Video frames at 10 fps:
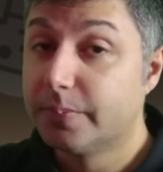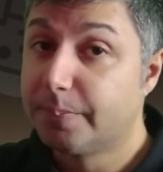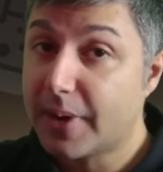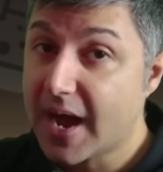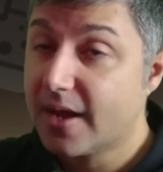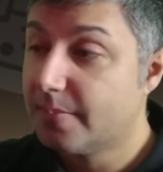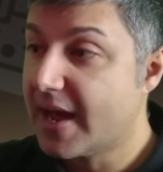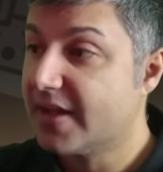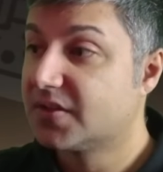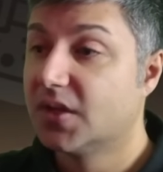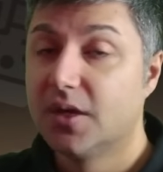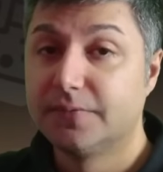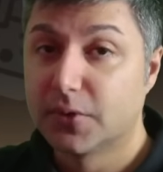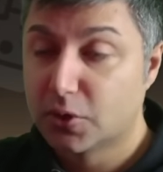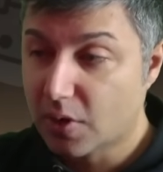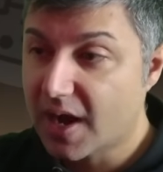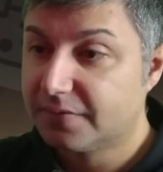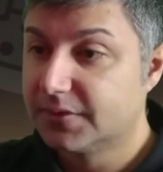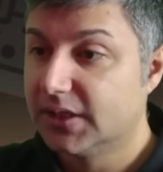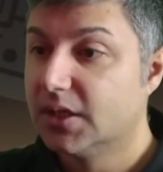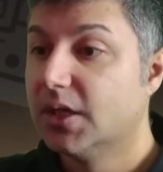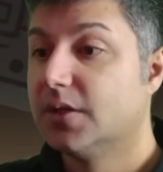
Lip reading: biomass for crafting.